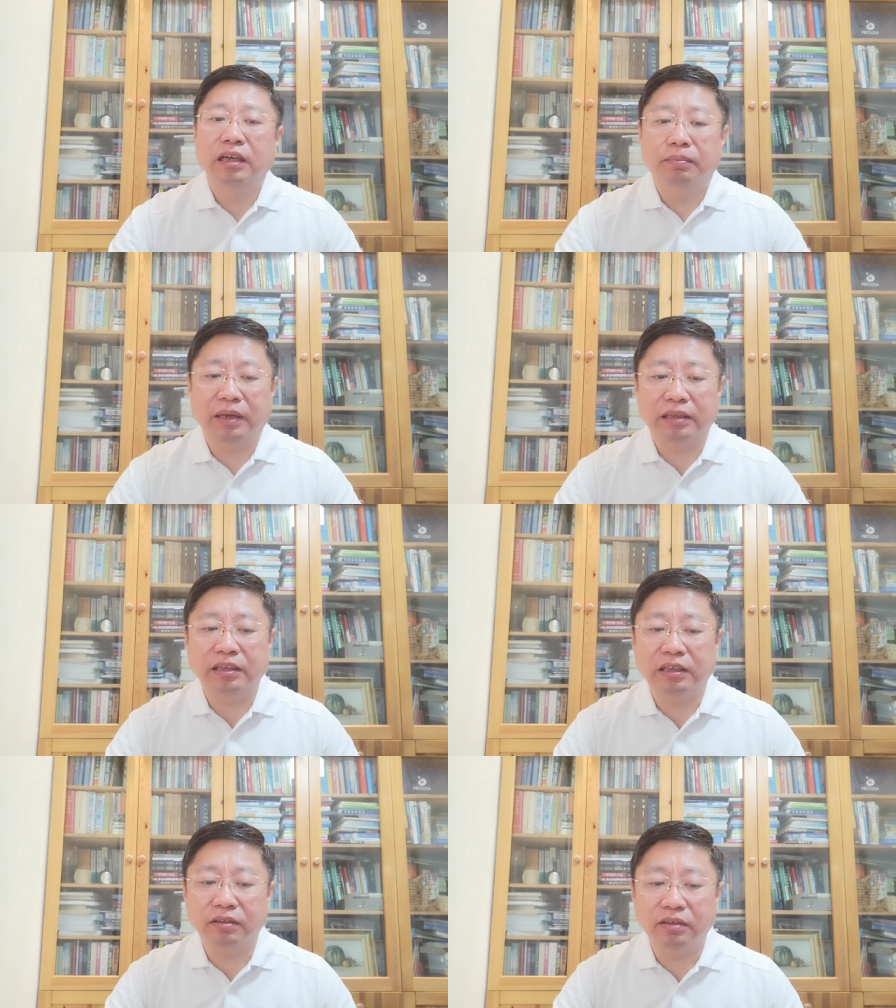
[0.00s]
But
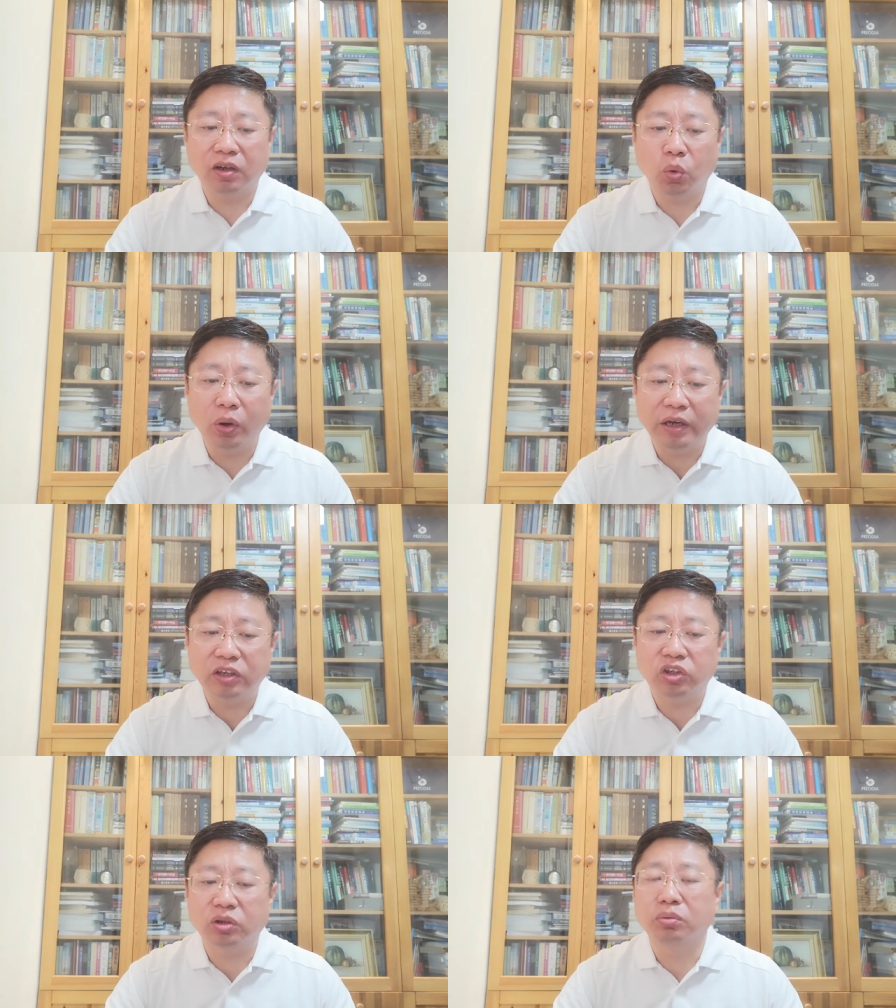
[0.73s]
in the
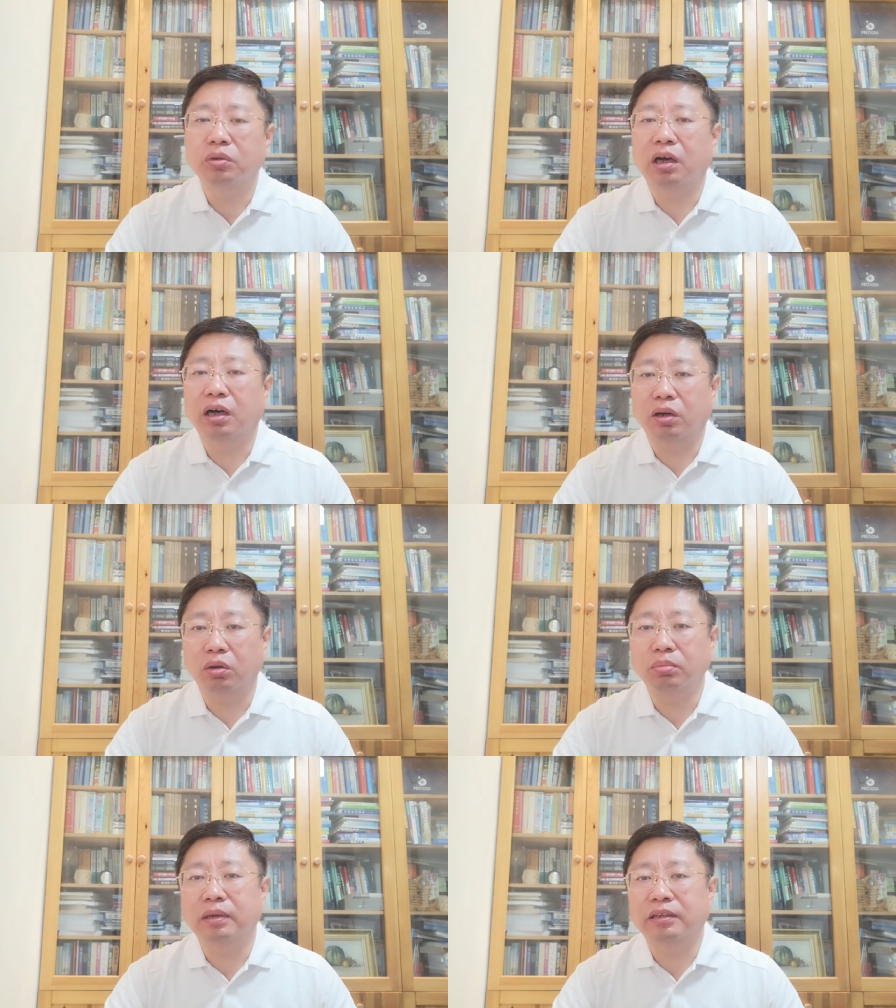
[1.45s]
Huizhou,
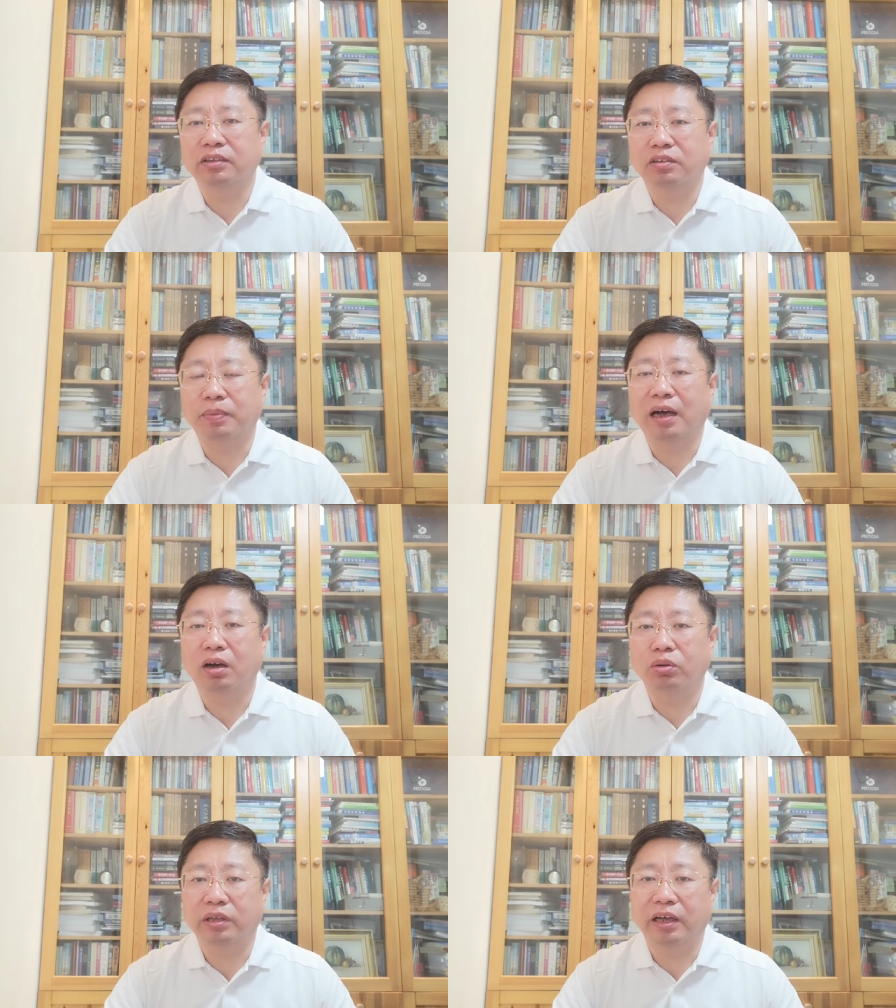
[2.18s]
Longmen Spa
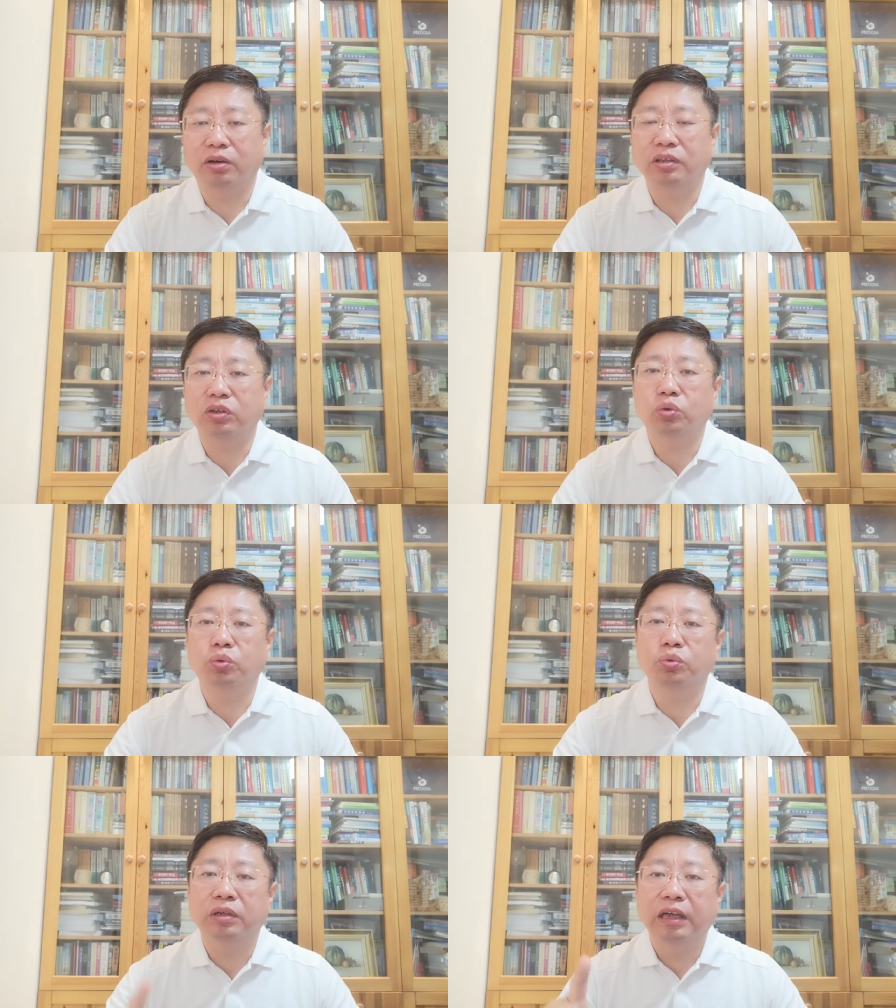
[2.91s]
Hotel, need
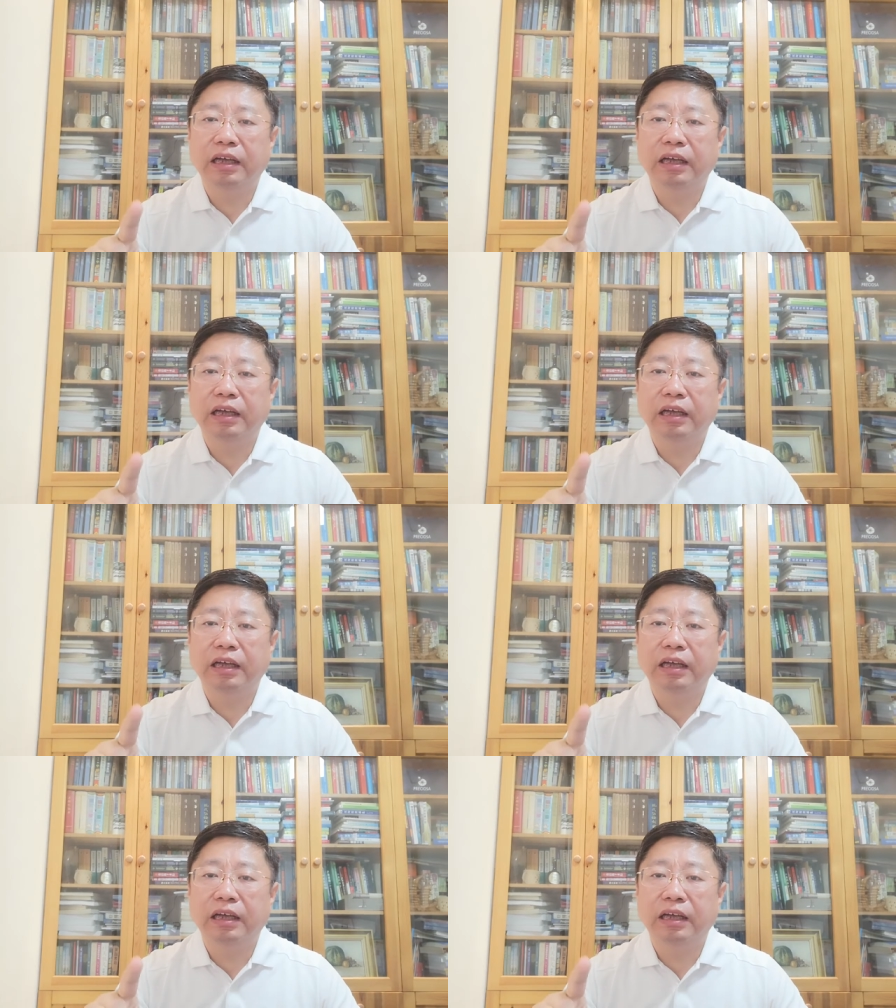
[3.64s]
to